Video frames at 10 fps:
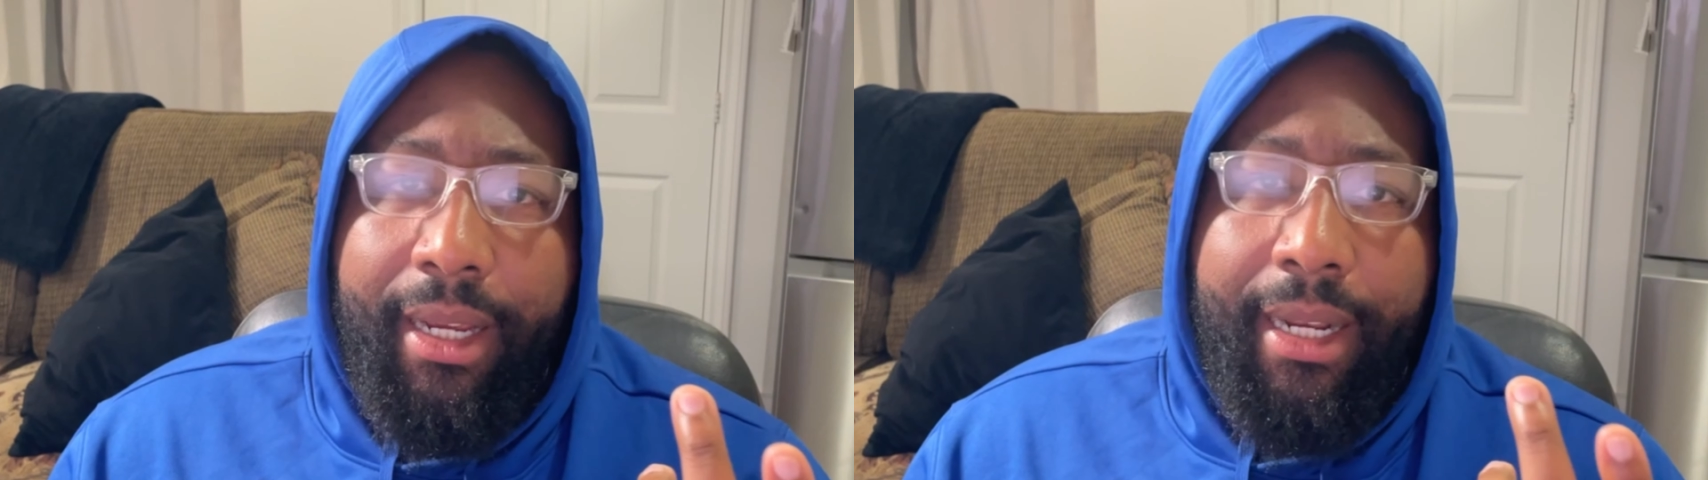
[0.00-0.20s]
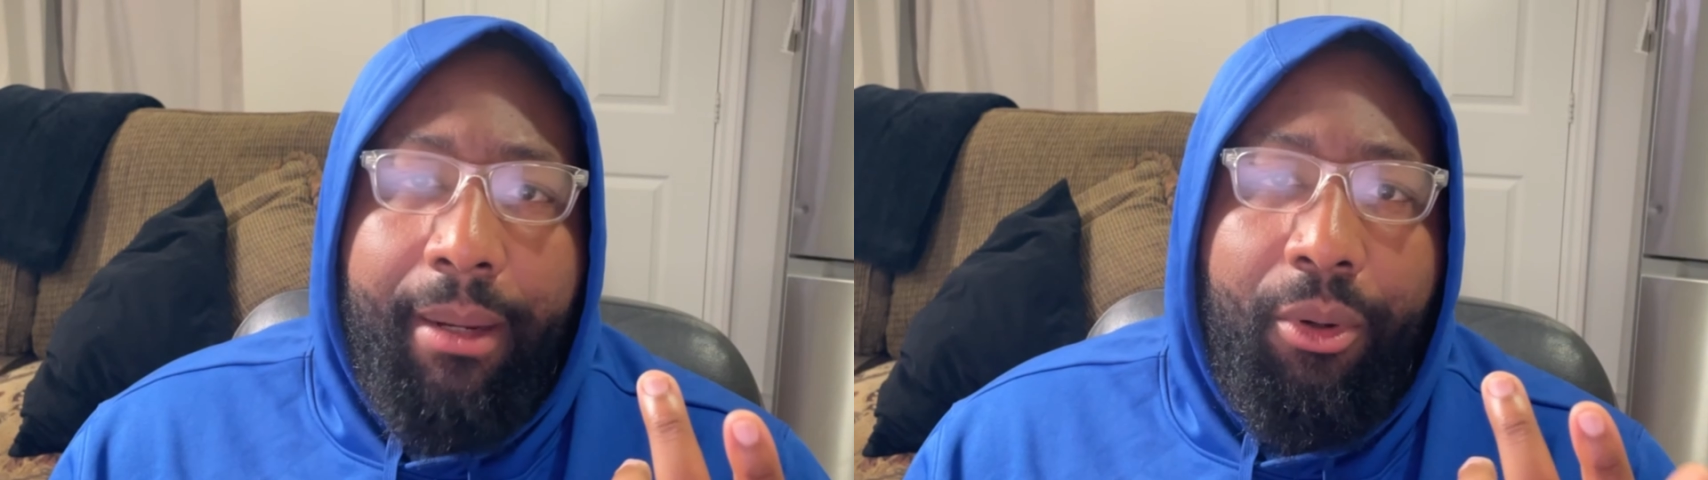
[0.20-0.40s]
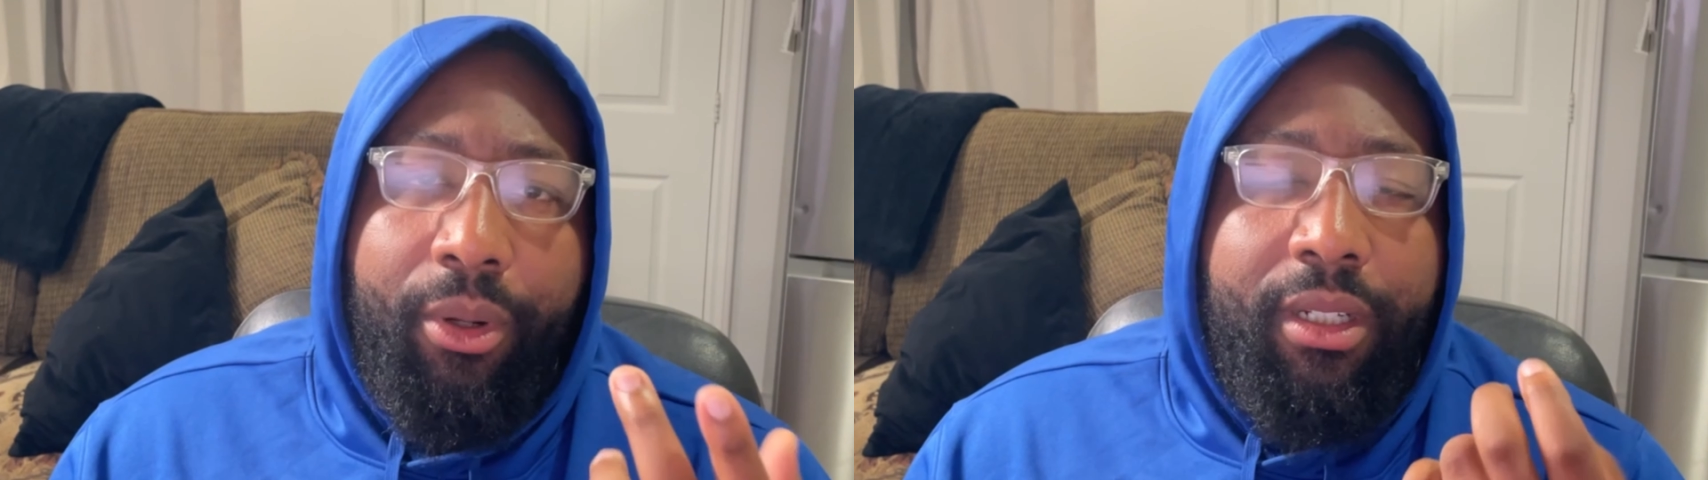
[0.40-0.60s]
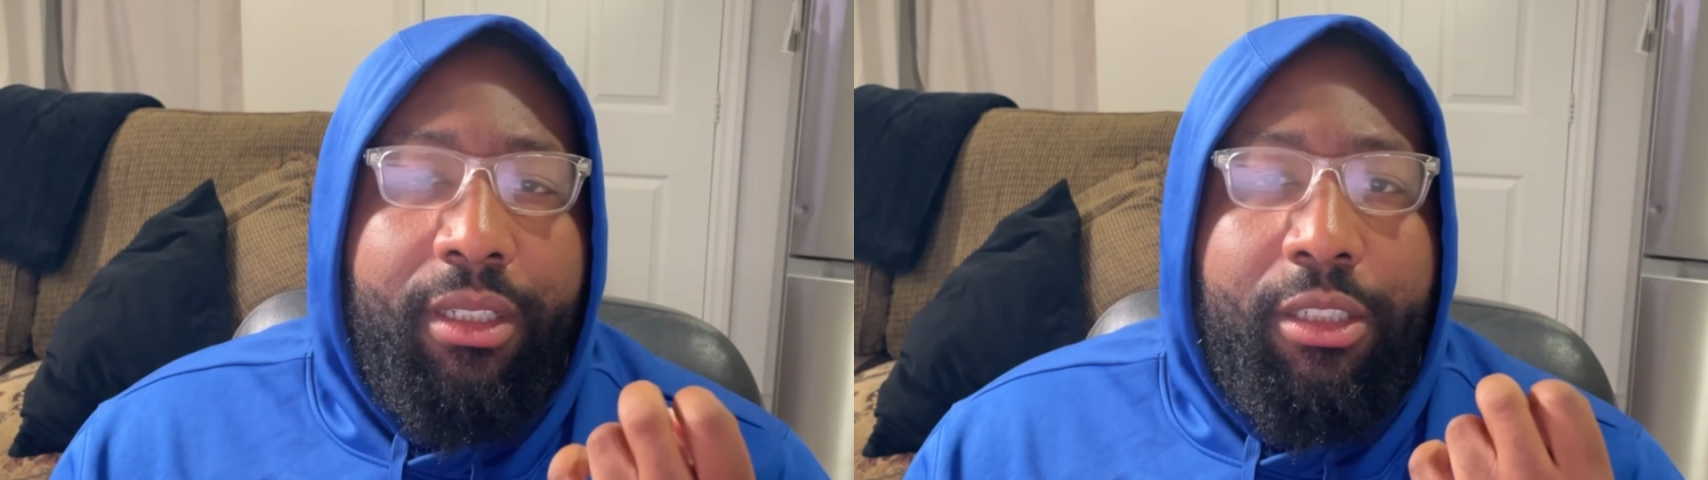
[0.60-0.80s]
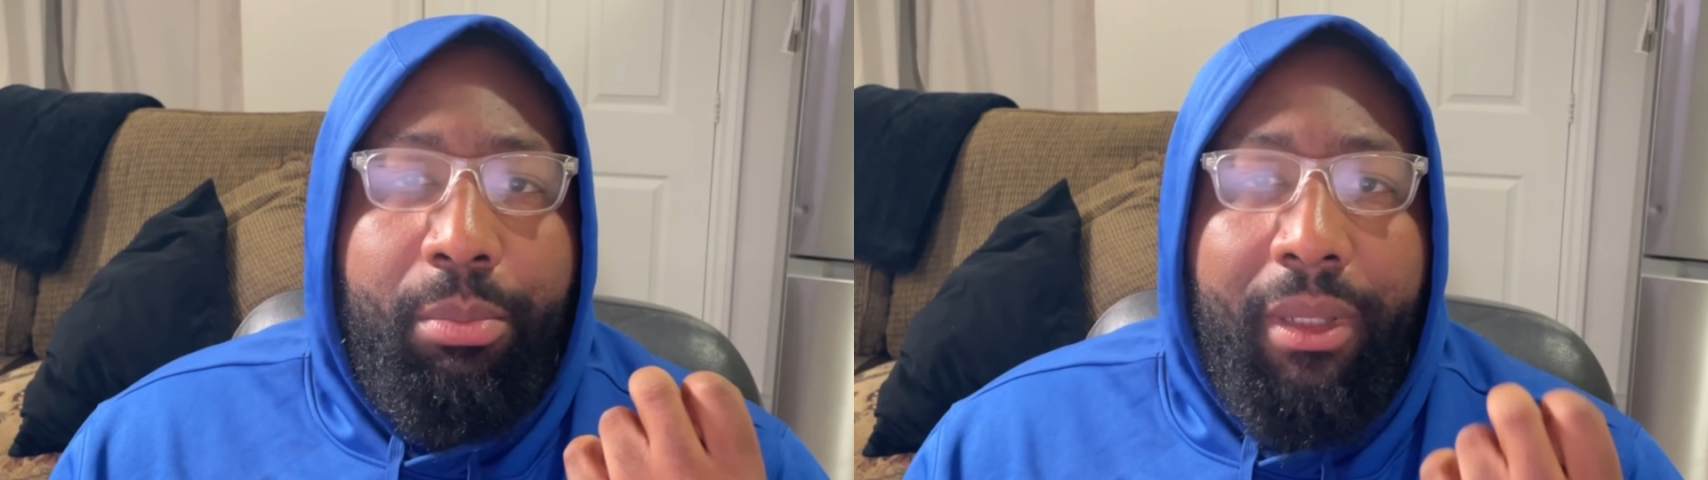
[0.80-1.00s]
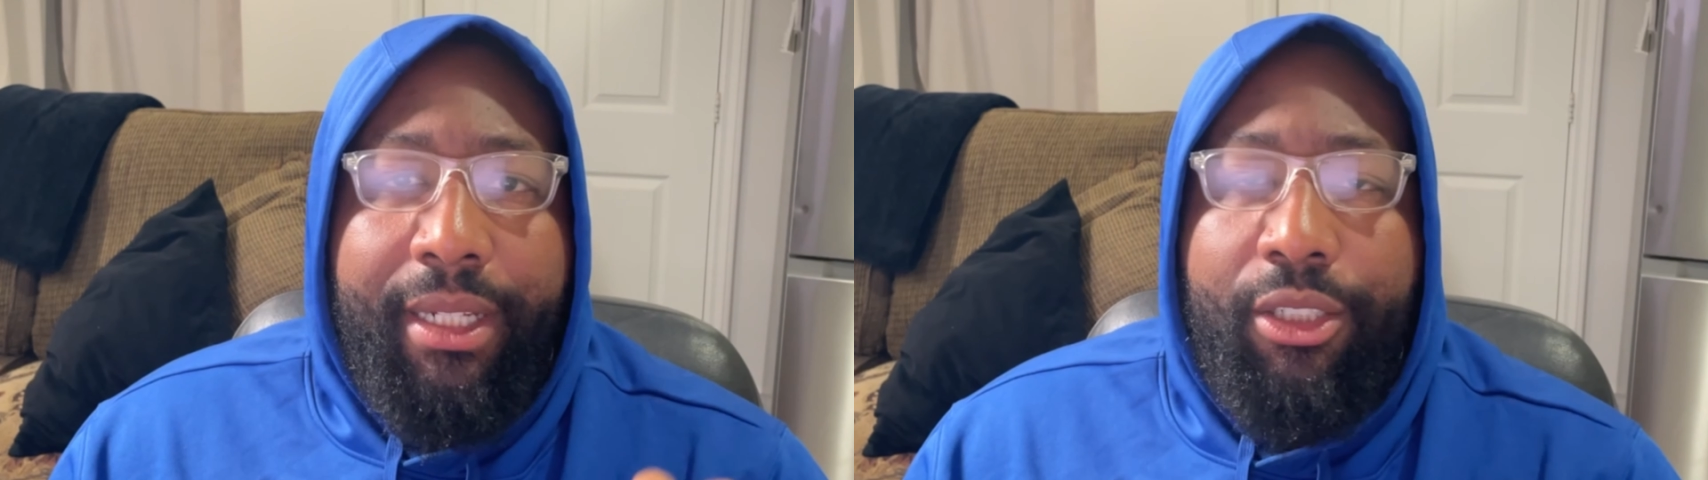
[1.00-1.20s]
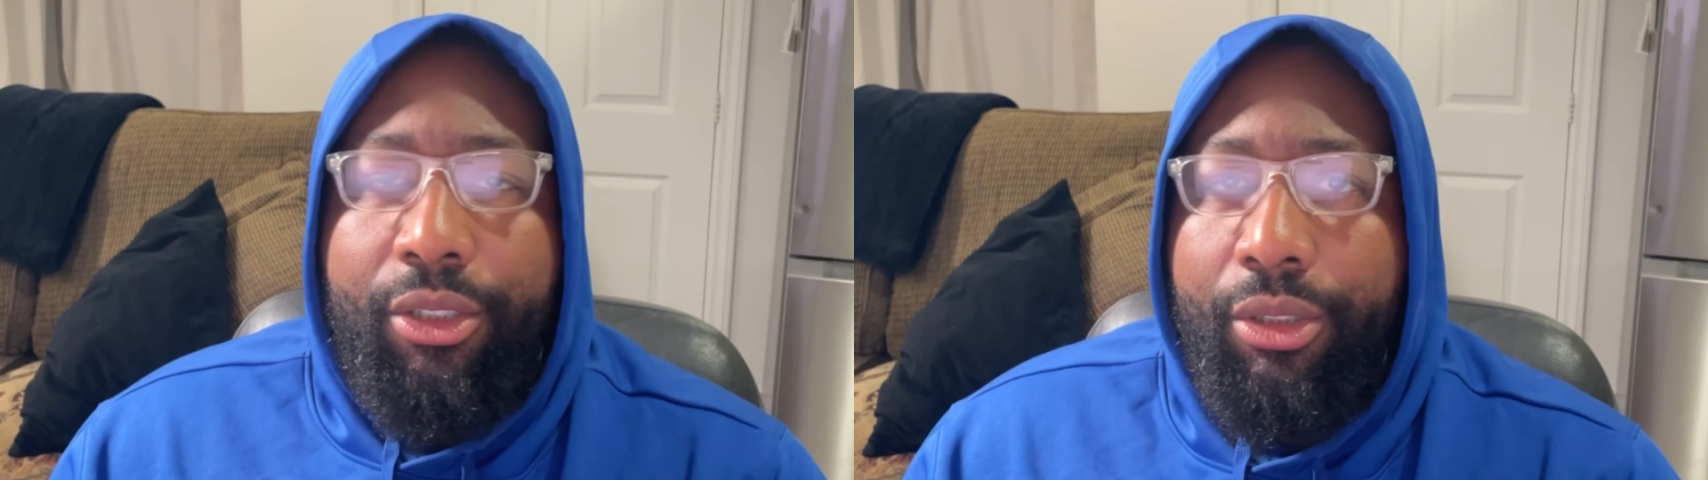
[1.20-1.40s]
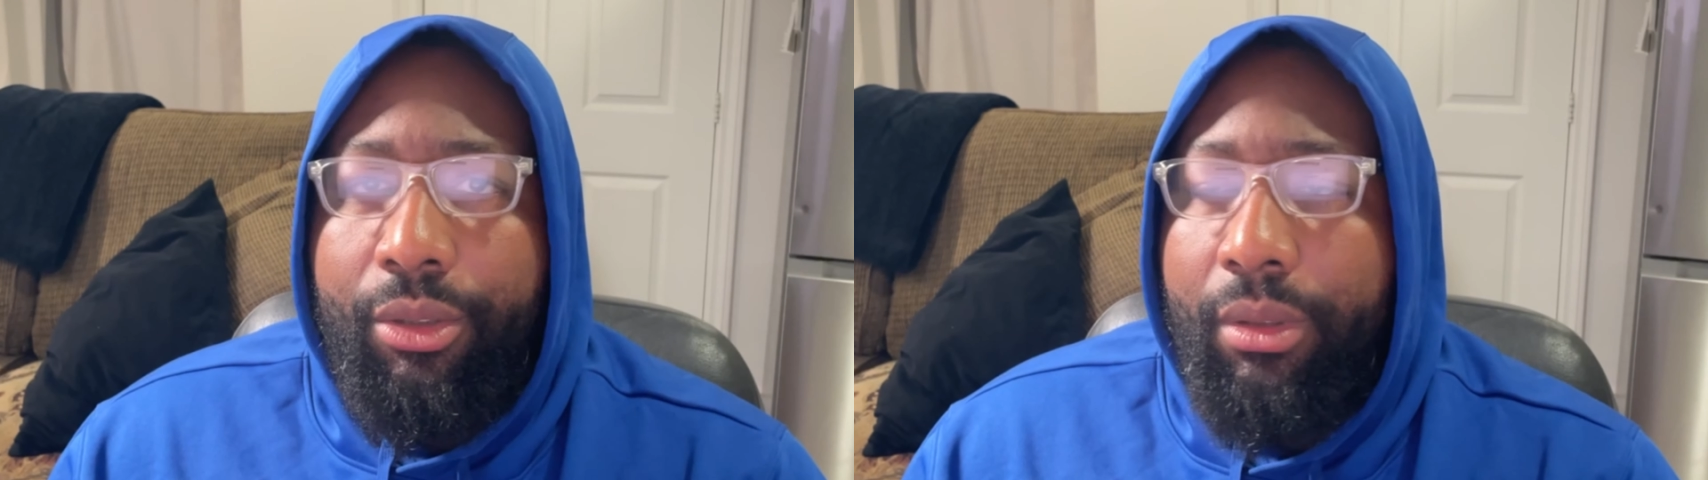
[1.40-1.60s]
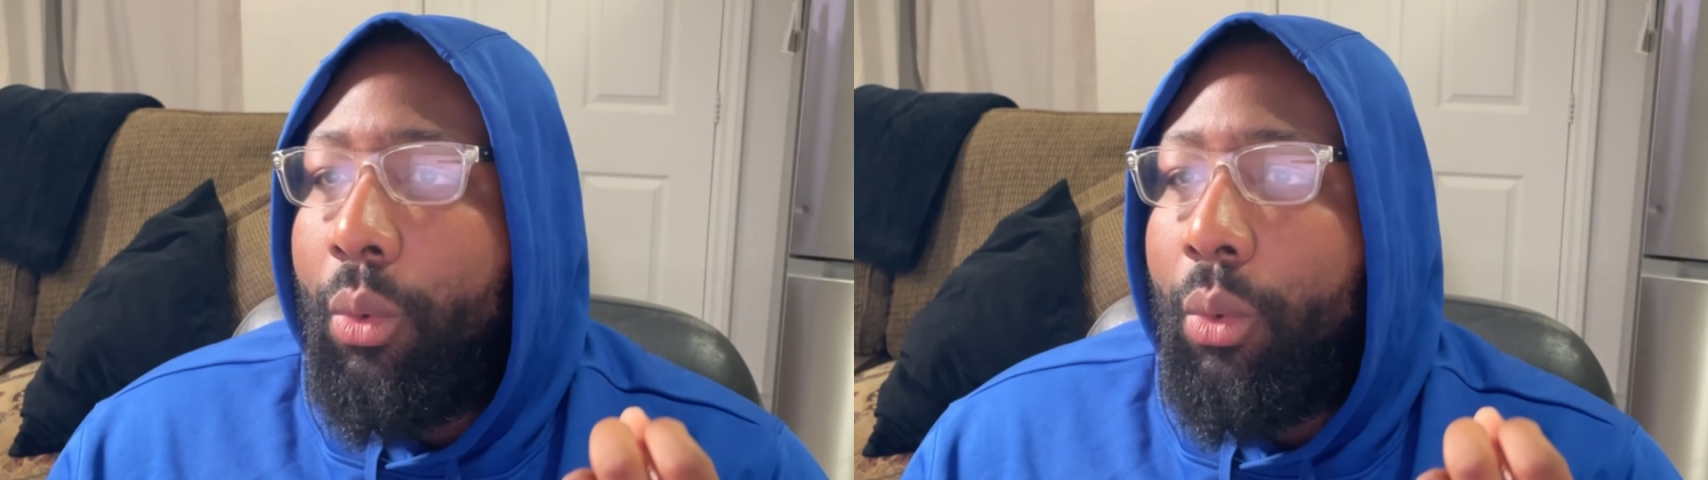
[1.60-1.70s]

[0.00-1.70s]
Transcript: and I'm going to explain to you